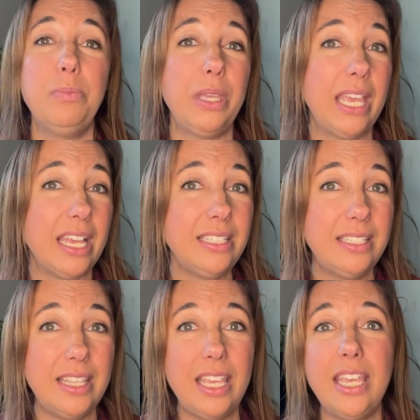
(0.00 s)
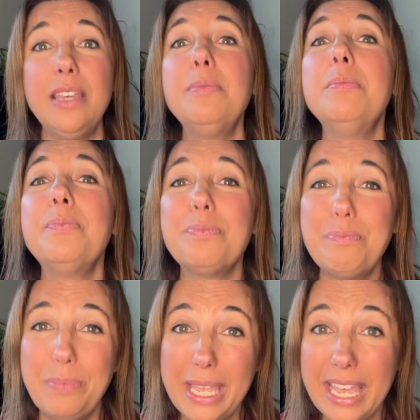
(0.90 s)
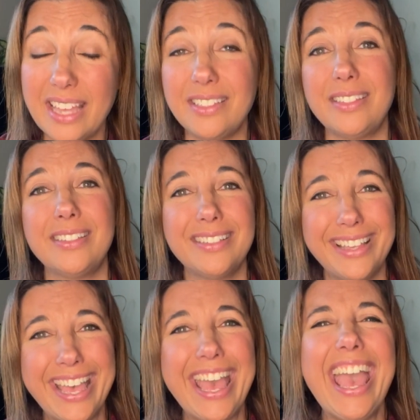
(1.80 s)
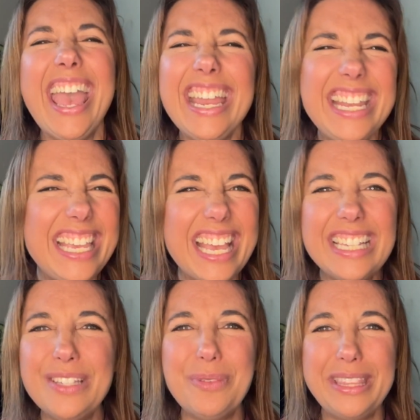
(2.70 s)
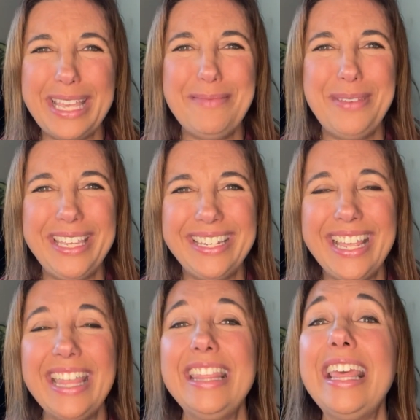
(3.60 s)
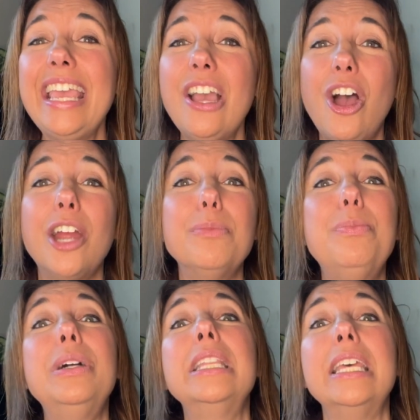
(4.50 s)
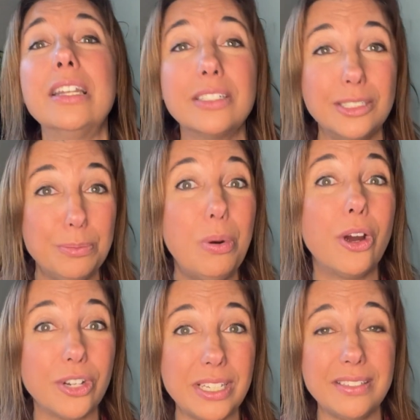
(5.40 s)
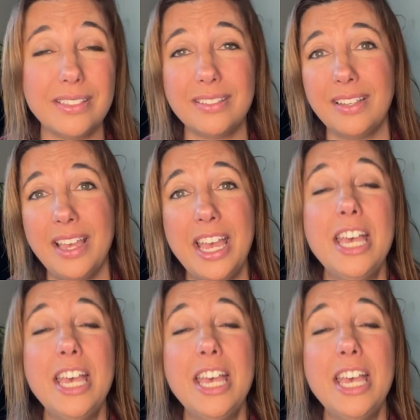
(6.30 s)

PSD, PS. Any guess what they mean? They are political parties.